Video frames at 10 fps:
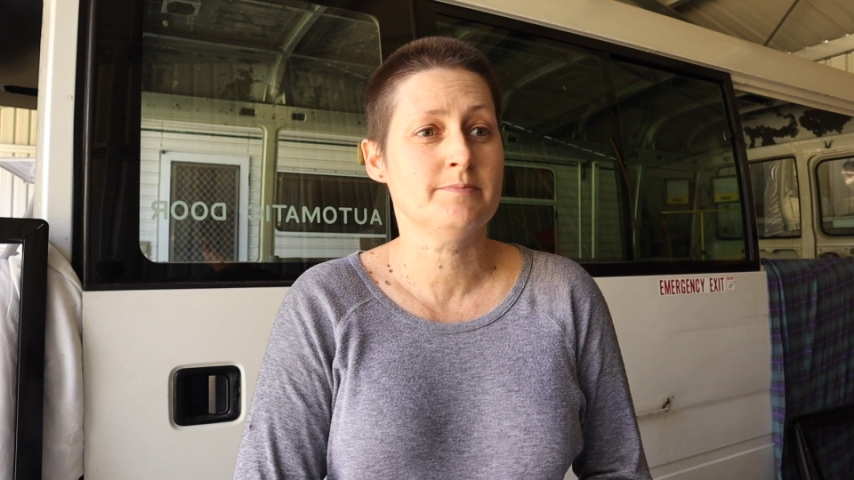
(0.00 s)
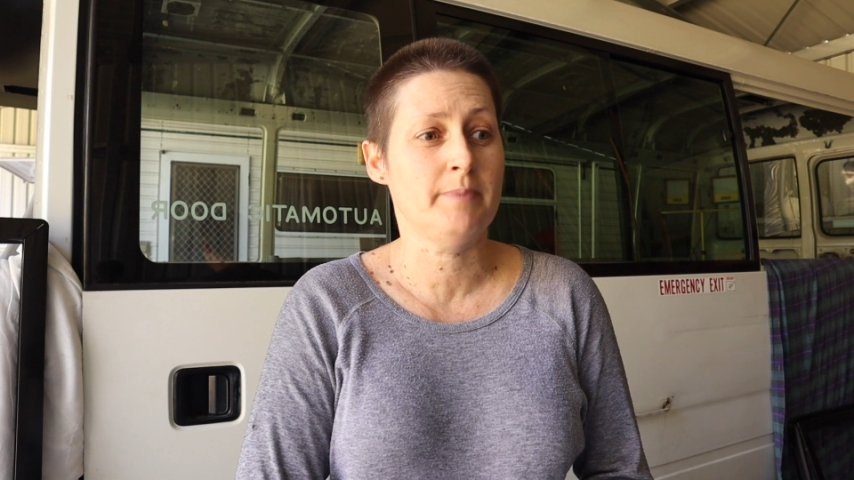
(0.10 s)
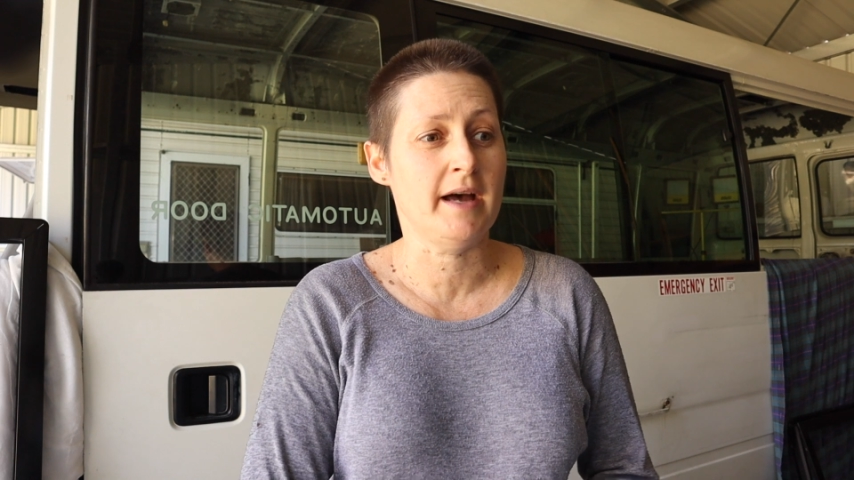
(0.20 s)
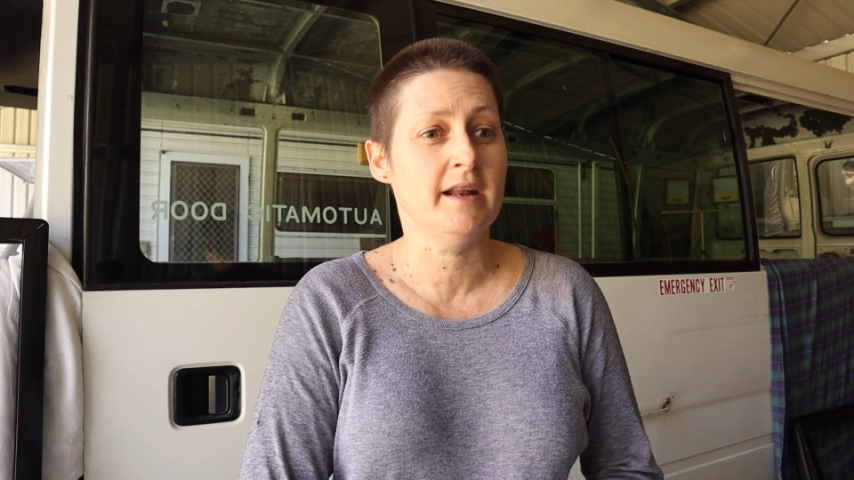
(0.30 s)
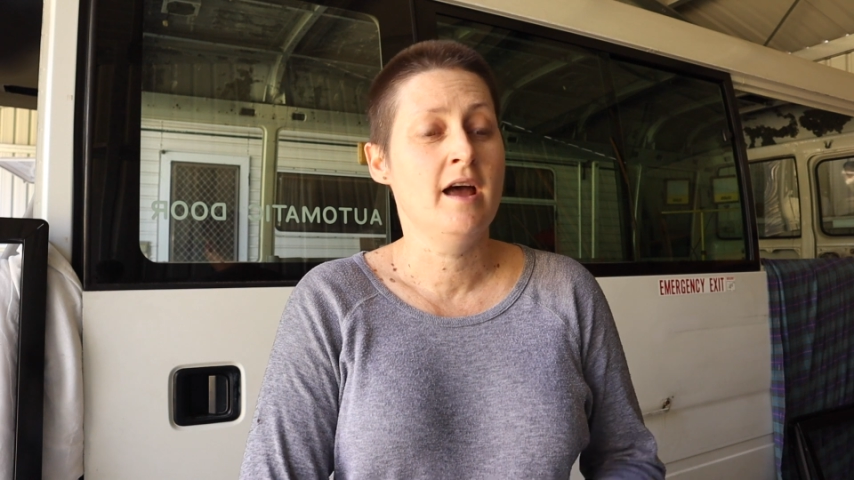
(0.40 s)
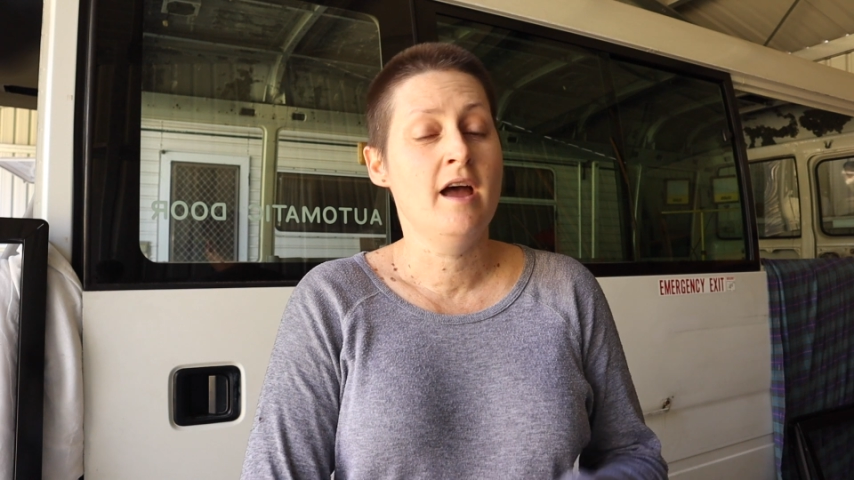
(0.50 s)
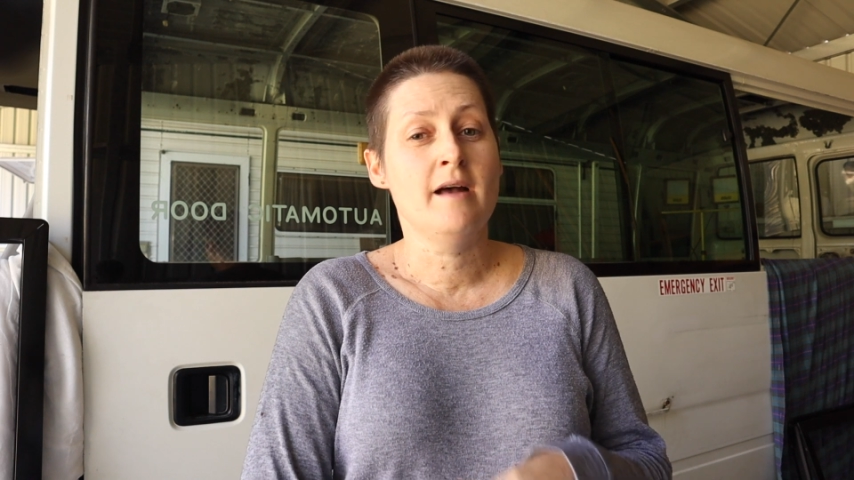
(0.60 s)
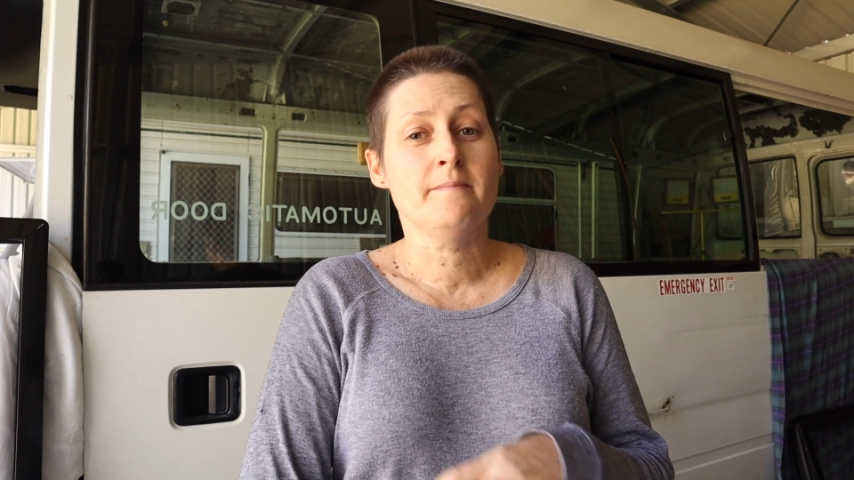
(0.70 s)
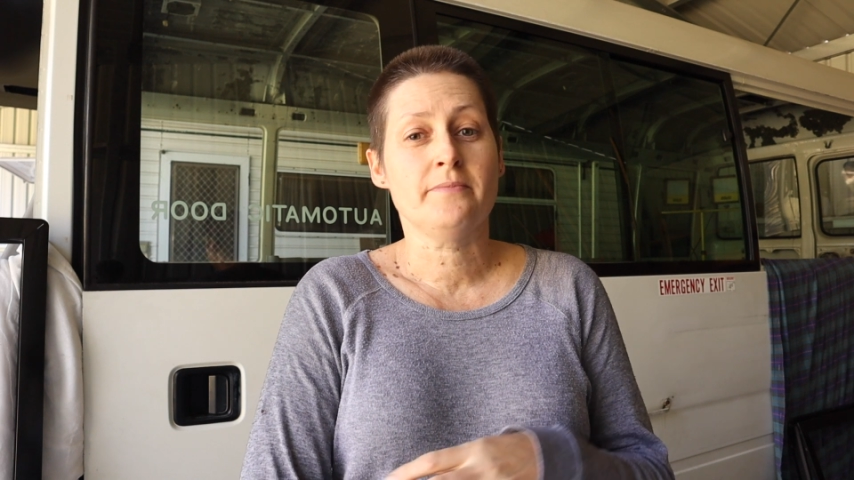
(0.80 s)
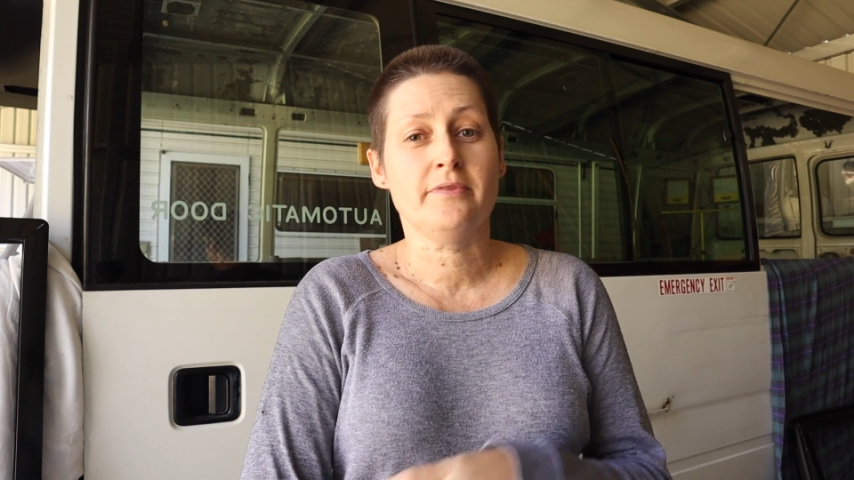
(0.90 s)
But
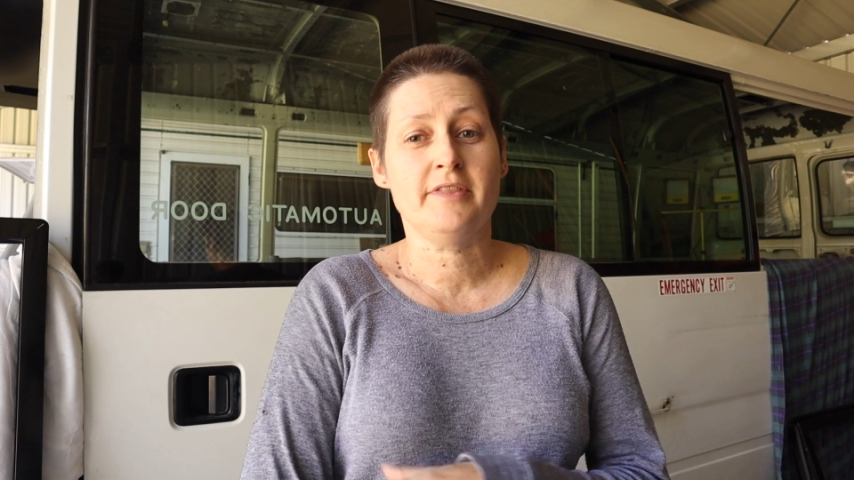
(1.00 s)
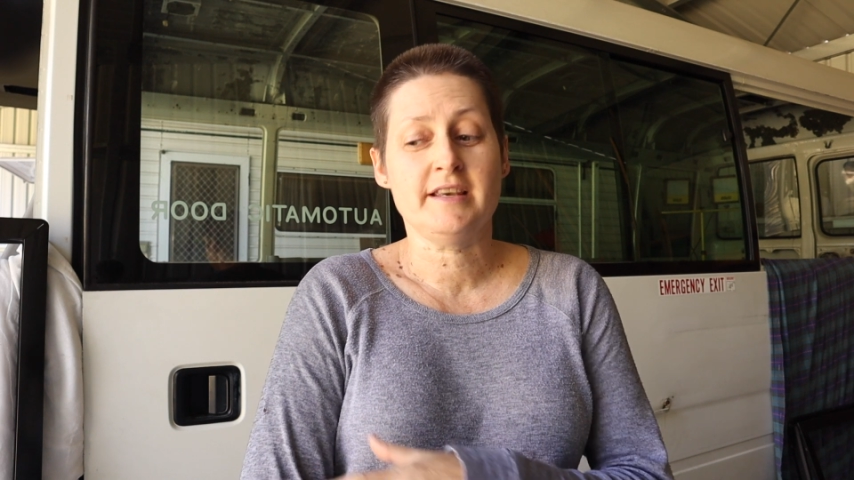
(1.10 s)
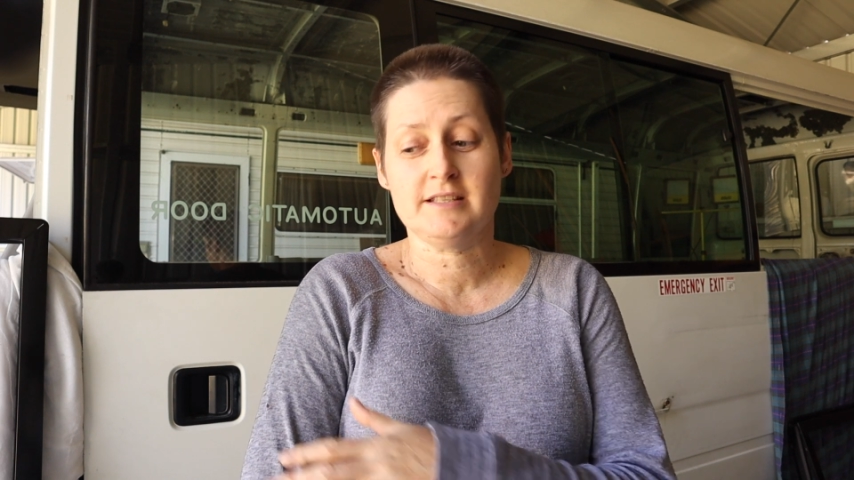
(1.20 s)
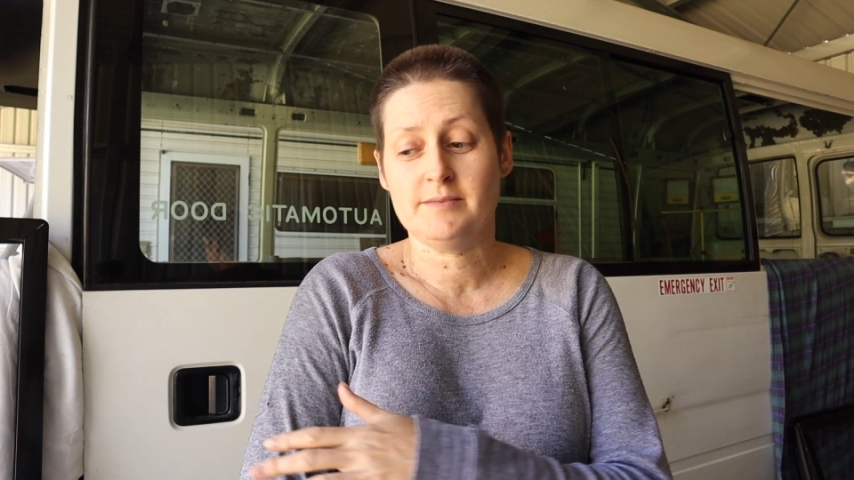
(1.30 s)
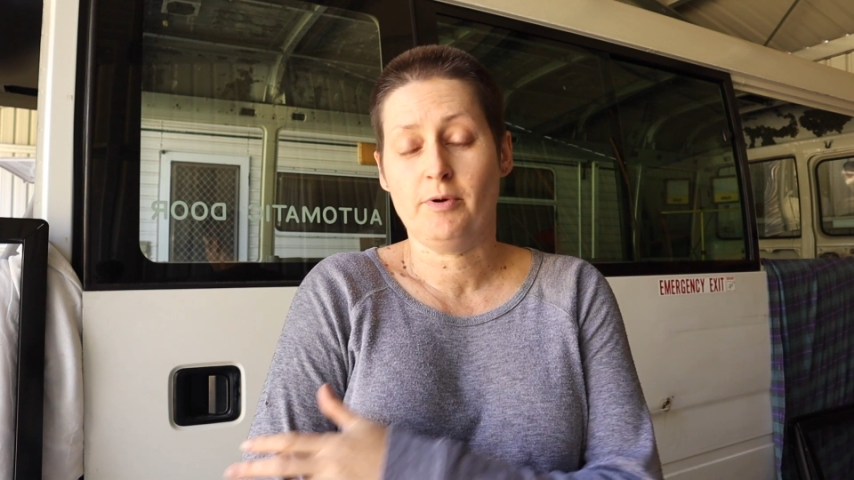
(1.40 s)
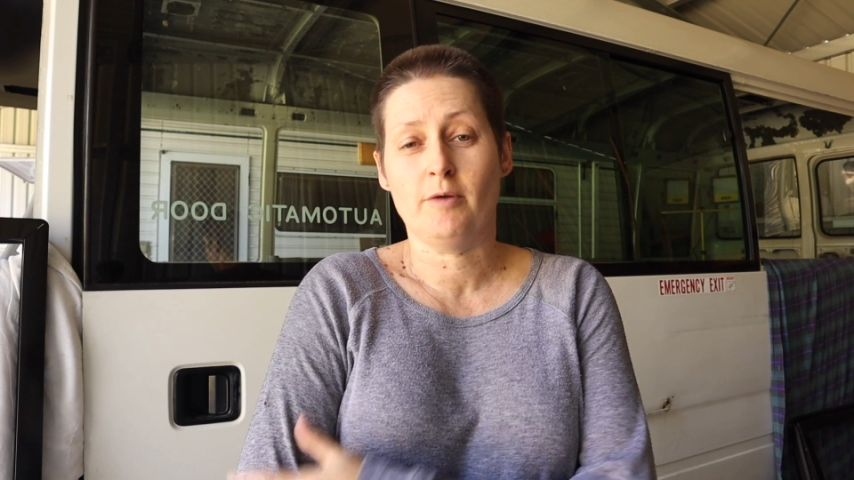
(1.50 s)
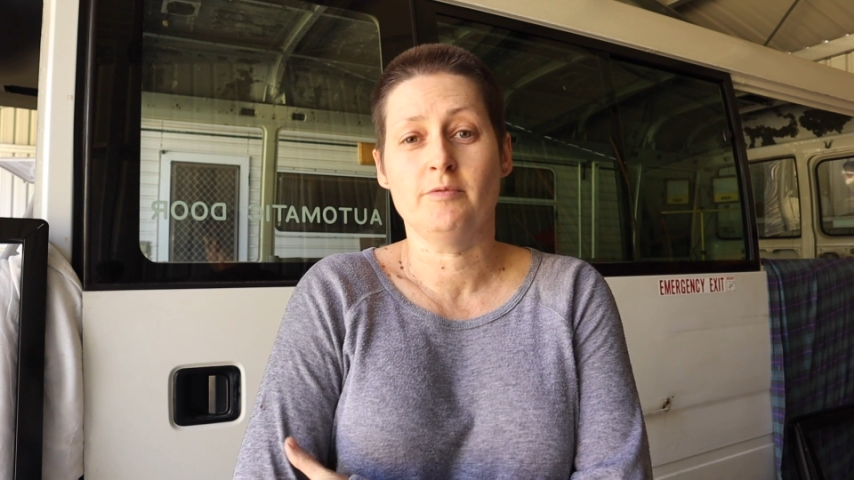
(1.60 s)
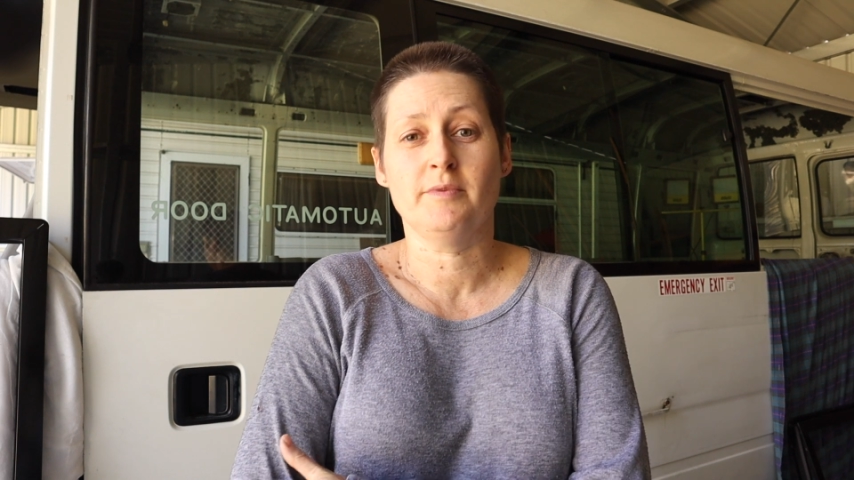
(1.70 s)
this problem